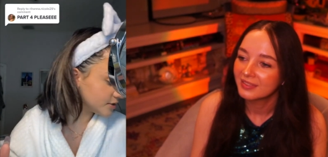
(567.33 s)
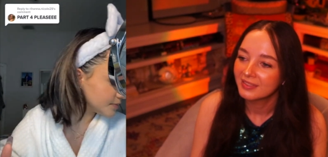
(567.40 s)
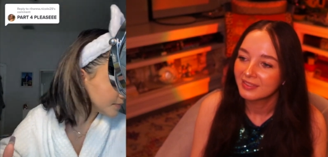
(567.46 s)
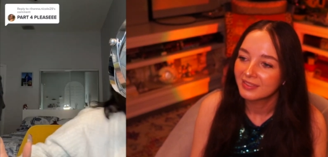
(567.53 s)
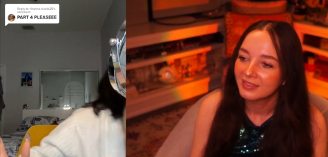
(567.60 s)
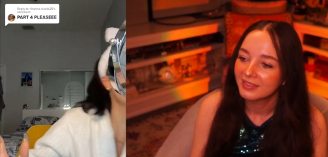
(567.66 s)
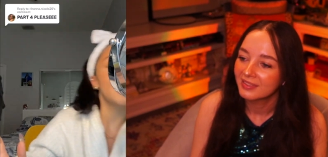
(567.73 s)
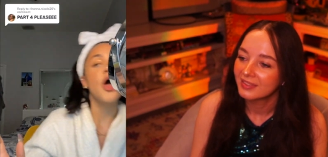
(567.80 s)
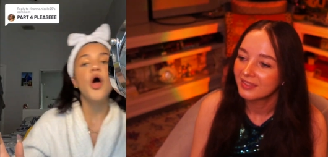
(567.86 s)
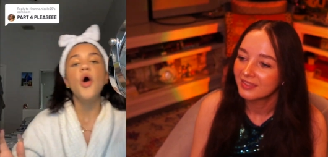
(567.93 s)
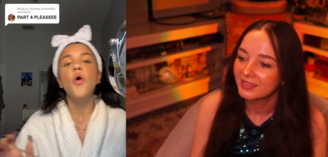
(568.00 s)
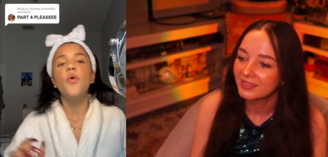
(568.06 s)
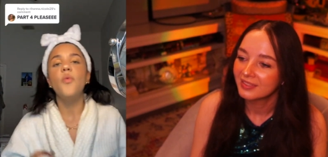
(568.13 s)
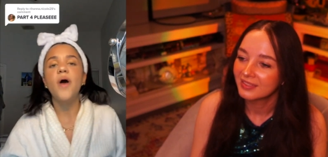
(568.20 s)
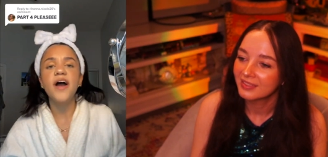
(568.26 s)
Speaker 1: Like,
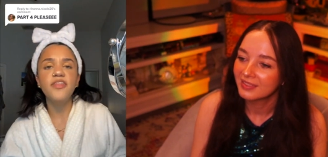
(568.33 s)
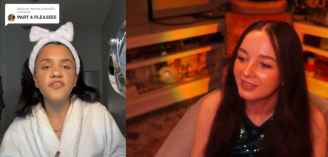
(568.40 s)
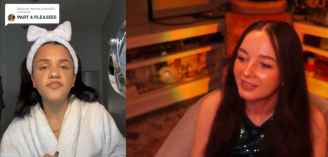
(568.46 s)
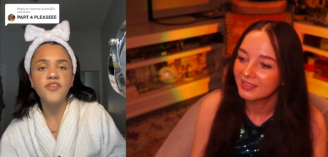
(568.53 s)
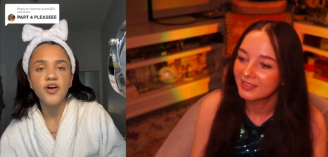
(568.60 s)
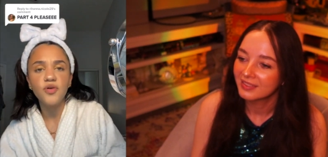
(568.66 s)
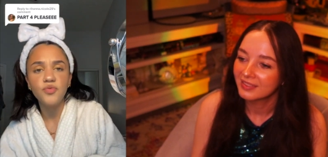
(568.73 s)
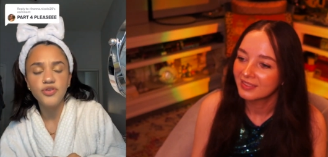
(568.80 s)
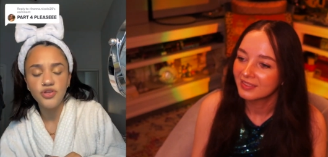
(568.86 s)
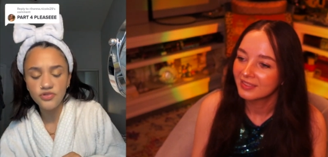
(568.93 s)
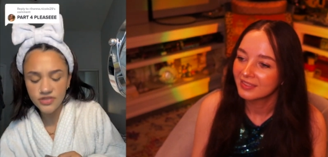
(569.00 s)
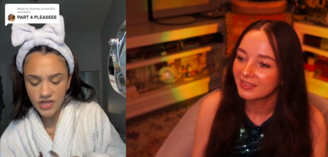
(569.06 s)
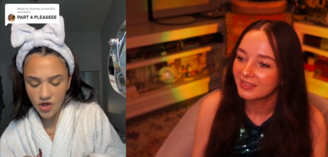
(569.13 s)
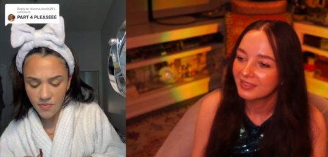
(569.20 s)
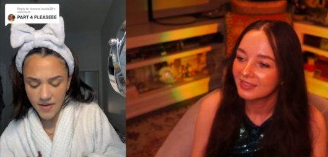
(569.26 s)
why the would you
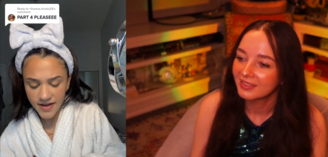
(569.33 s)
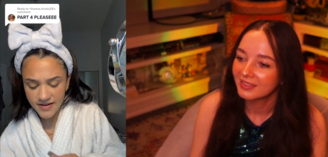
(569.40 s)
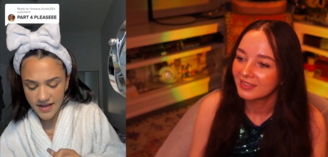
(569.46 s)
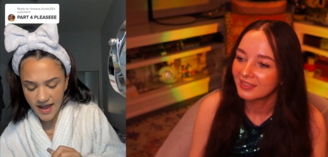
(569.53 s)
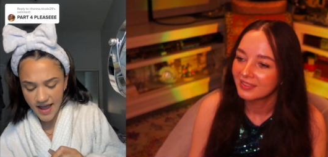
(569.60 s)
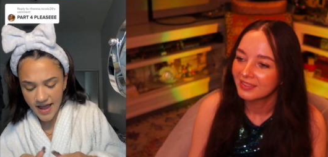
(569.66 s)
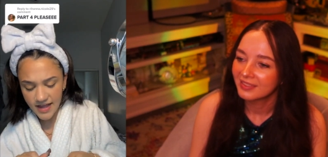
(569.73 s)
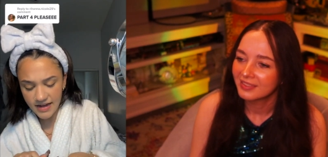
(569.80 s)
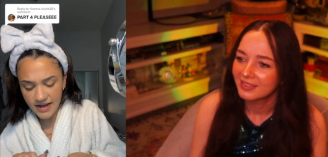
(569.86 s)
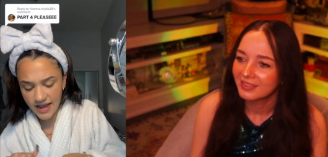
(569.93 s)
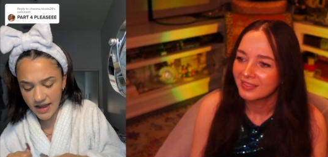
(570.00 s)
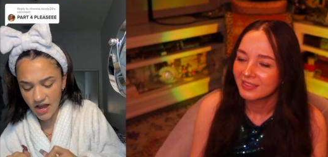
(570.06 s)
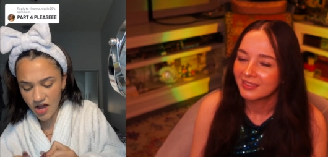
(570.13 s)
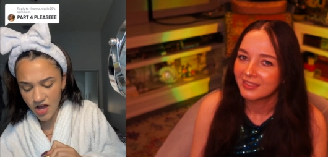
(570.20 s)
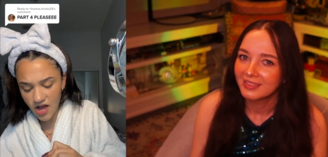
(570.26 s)
tell my dad like
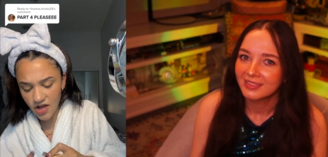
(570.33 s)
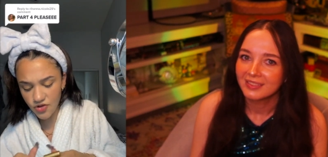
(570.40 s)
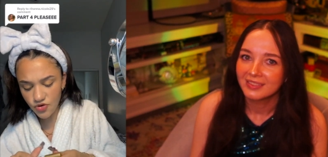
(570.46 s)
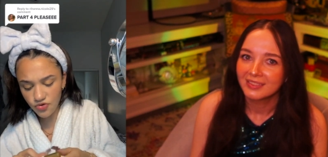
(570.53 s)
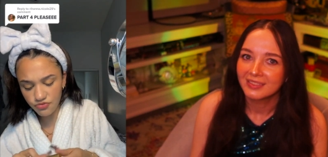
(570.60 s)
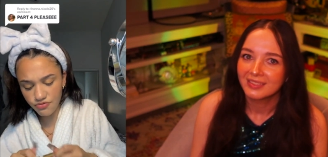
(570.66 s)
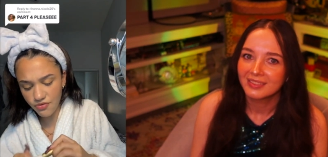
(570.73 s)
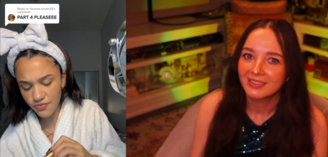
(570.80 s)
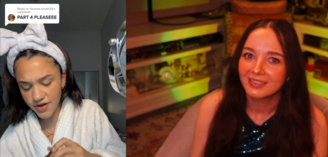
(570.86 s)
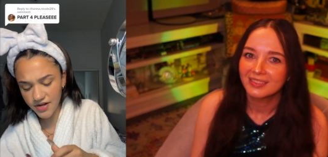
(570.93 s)
ah you ruined